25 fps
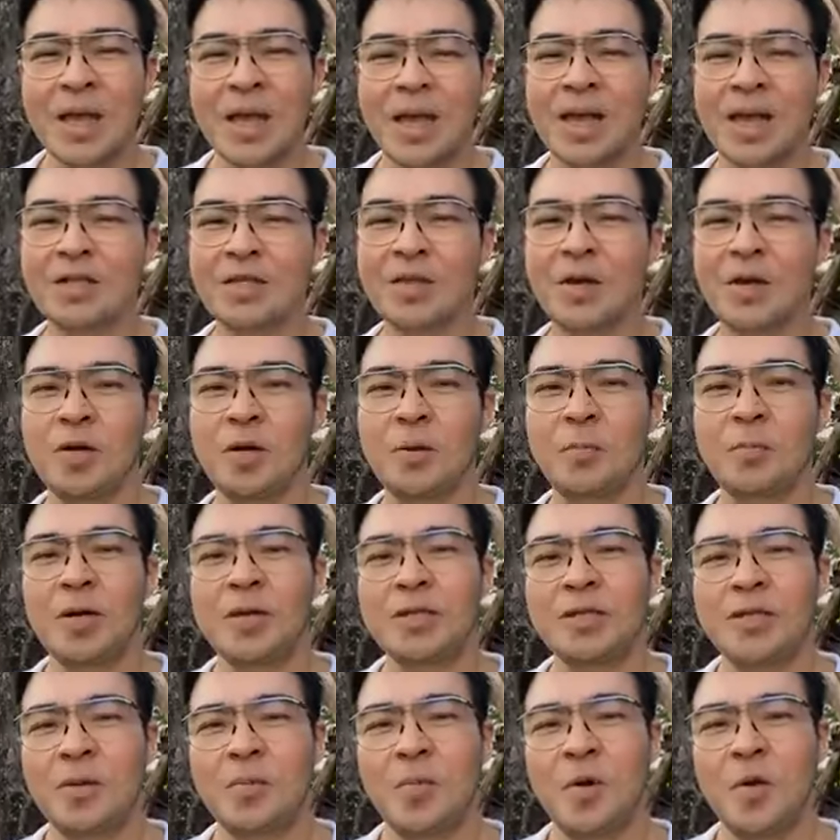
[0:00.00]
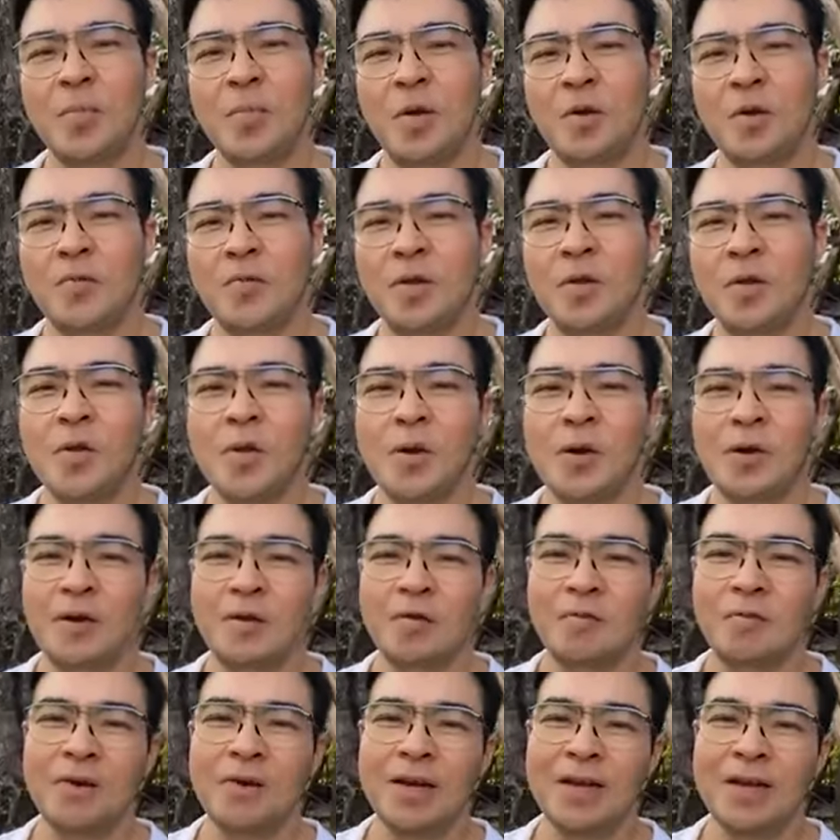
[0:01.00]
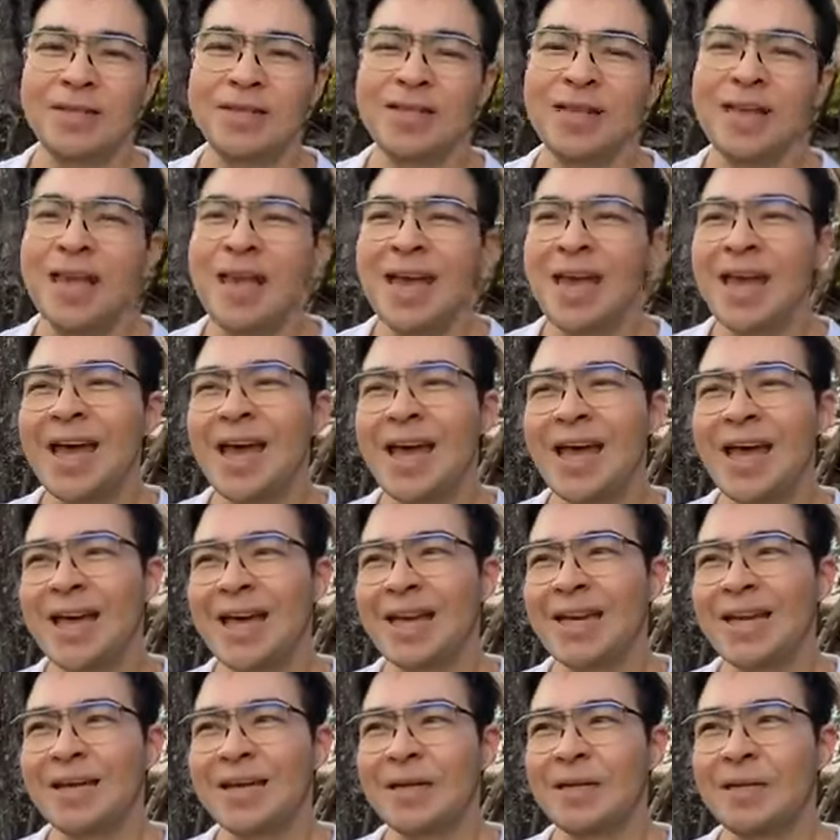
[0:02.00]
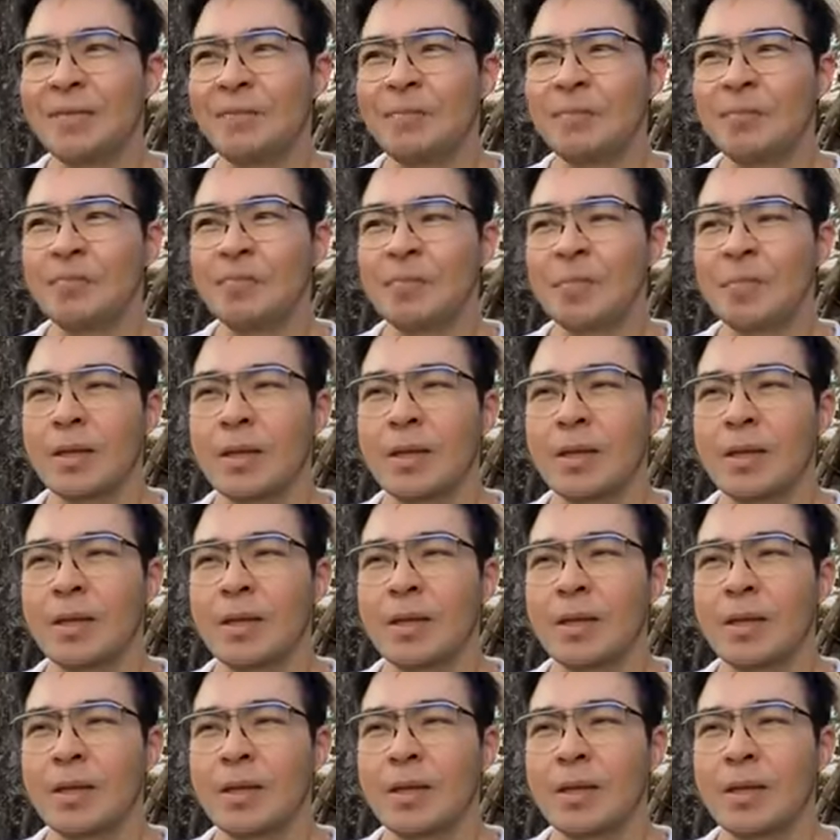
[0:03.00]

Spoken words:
Enjoy the present moment with your loved ones, and